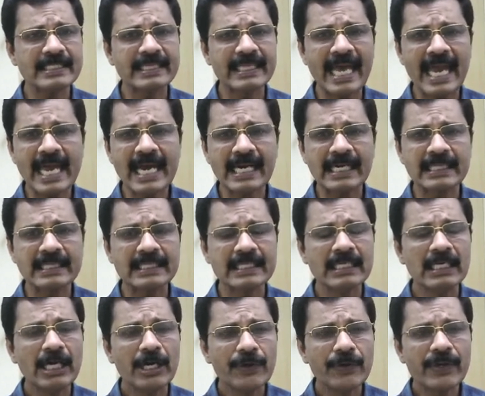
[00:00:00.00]
There
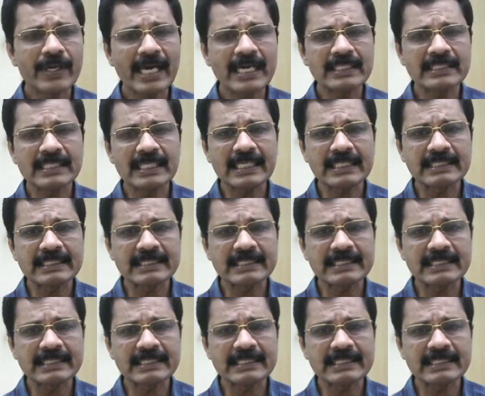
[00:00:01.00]
you can see